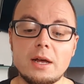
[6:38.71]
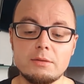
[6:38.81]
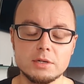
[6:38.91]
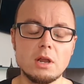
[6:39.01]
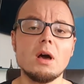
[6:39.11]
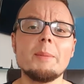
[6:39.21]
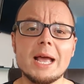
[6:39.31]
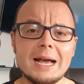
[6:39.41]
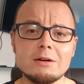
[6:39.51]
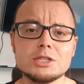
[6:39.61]
climbing at
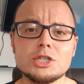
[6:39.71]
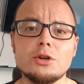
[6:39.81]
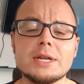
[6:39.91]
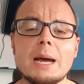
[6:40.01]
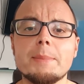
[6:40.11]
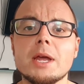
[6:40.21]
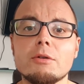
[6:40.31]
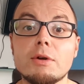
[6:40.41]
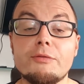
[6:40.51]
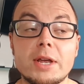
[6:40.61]
altitude can be
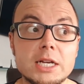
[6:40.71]
horrific,